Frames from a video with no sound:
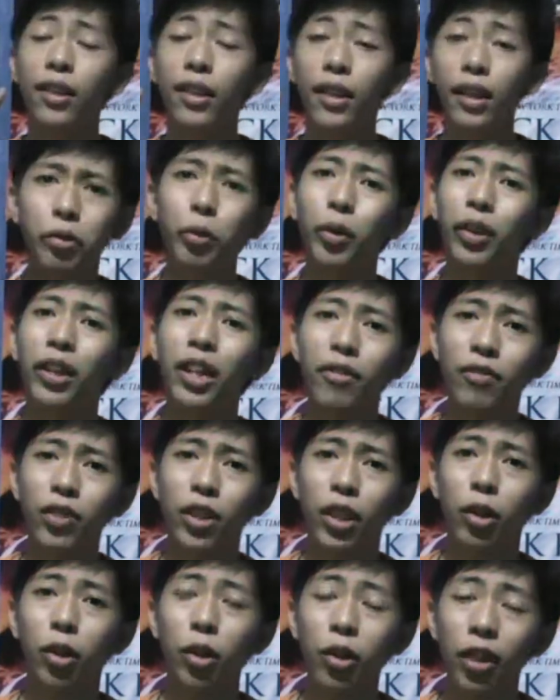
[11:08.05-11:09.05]
everyone lives
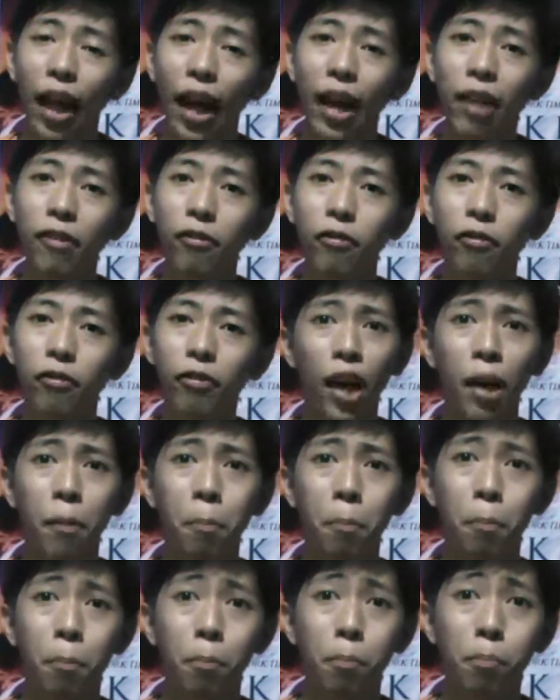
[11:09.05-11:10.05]
a good life,
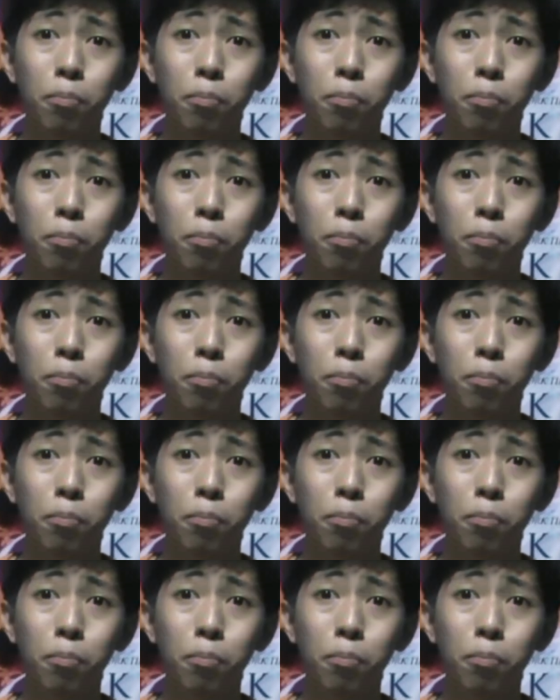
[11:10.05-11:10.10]
and